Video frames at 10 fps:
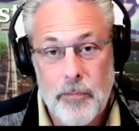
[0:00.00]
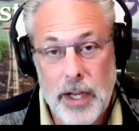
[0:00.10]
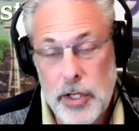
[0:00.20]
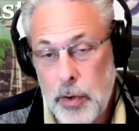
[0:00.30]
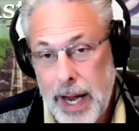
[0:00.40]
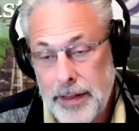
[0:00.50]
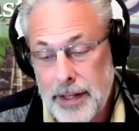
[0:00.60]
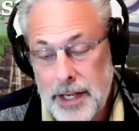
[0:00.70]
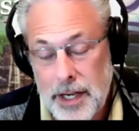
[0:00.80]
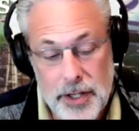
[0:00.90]
when you add
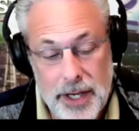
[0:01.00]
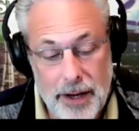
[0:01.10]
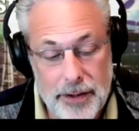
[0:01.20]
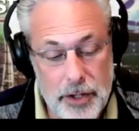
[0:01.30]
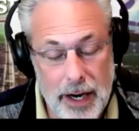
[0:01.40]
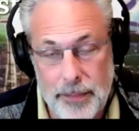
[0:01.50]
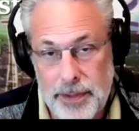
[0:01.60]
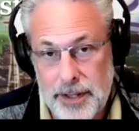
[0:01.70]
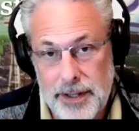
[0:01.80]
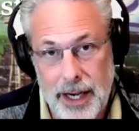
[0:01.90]
the touchdown
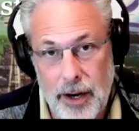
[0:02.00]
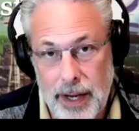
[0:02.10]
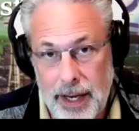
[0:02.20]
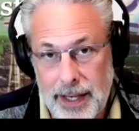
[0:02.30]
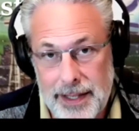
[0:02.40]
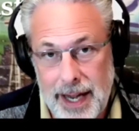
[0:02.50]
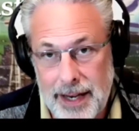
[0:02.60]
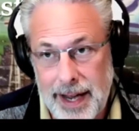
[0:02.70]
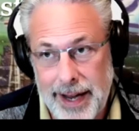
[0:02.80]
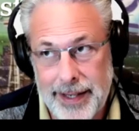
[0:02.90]
drops, and he's got
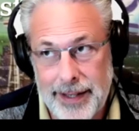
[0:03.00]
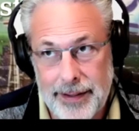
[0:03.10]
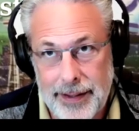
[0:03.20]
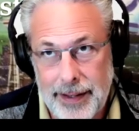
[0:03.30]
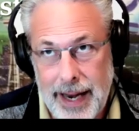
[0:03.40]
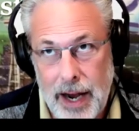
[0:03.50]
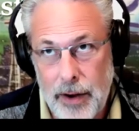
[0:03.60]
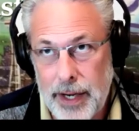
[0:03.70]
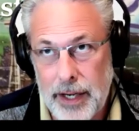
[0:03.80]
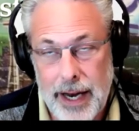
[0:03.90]
9 now.
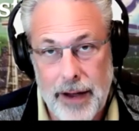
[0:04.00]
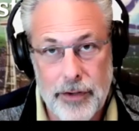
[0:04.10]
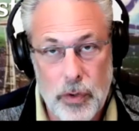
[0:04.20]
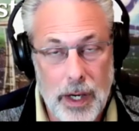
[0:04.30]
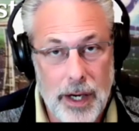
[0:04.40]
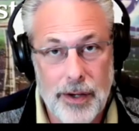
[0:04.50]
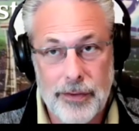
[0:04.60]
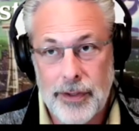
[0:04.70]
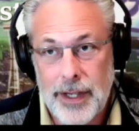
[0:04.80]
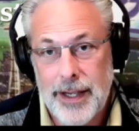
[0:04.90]
He could have
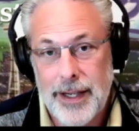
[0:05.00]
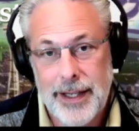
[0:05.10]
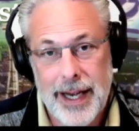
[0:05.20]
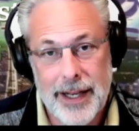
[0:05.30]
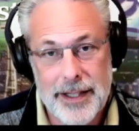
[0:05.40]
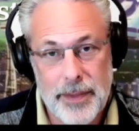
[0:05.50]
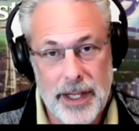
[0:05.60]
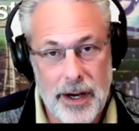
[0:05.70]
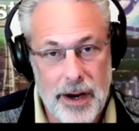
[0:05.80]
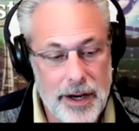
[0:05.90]
12. You add some of the
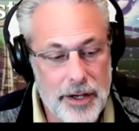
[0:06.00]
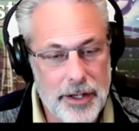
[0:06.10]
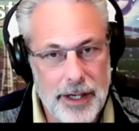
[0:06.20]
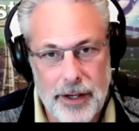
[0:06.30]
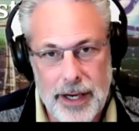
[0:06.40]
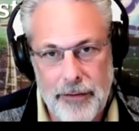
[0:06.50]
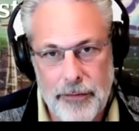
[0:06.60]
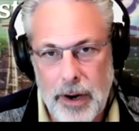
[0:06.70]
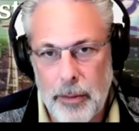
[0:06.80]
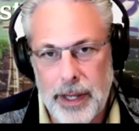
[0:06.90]
yardage, he could have
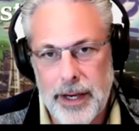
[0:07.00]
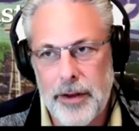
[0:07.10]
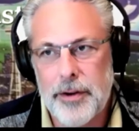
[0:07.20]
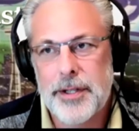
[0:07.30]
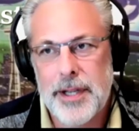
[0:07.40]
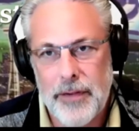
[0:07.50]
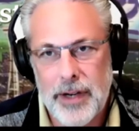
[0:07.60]
probably another 70